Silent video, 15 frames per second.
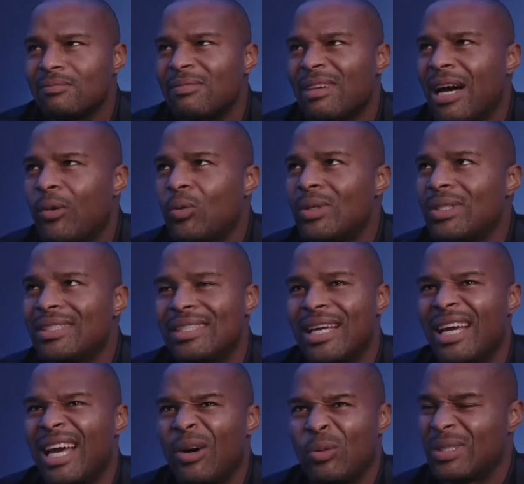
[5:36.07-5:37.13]
I wouldn't
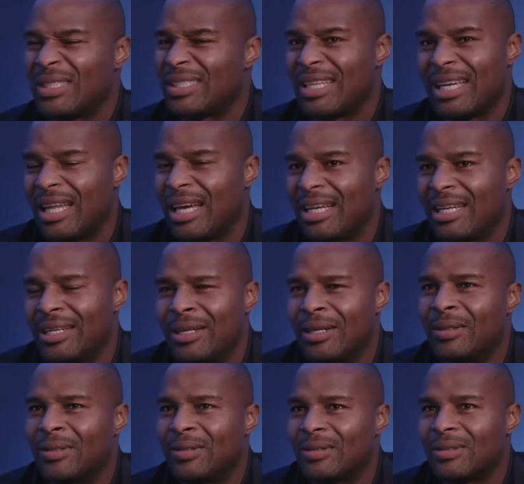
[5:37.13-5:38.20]
say that.
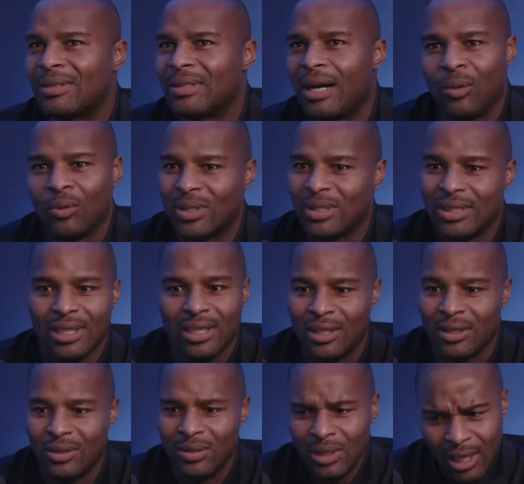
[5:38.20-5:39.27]
No, I wouldn't say
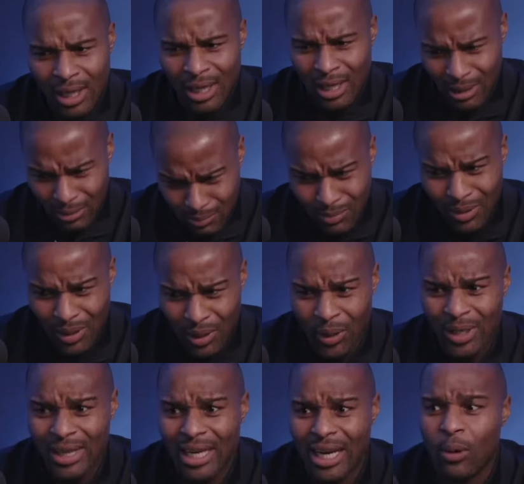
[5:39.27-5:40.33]
no. The
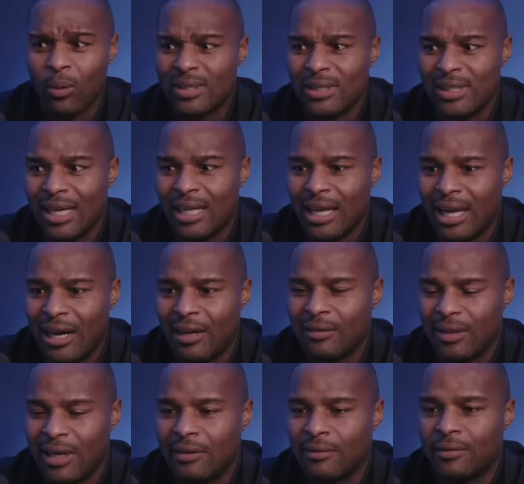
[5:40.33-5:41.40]
only thing I would say that
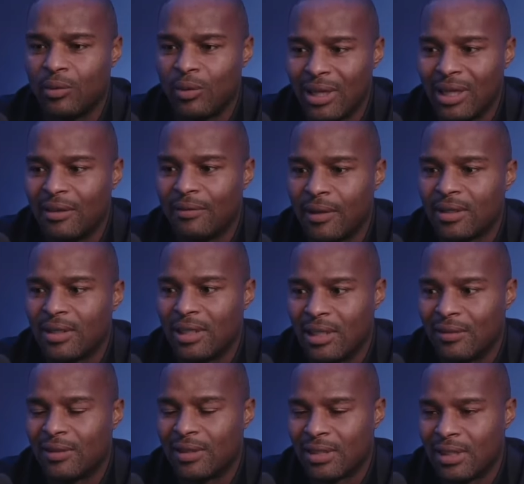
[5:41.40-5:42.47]
I've really felt a
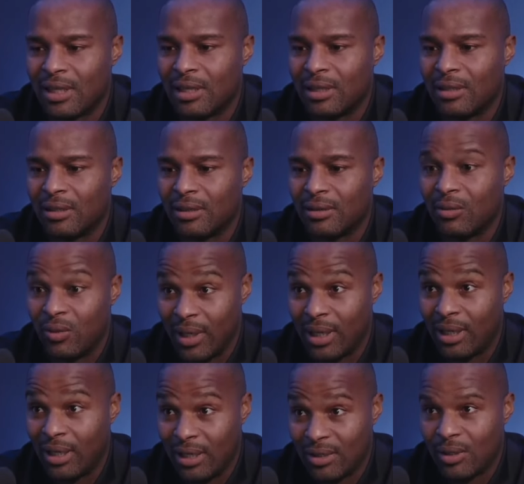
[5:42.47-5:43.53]
difference in
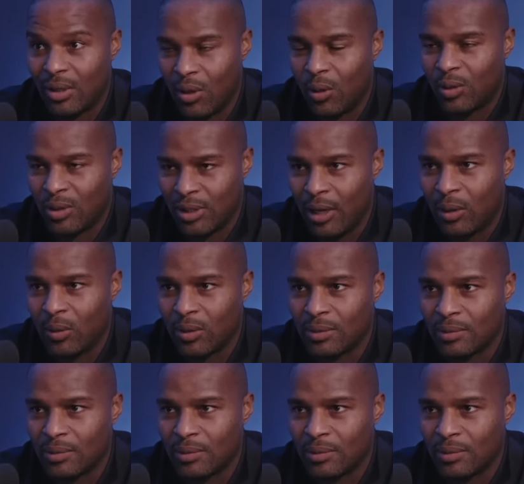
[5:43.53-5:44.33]
really is the cold shower.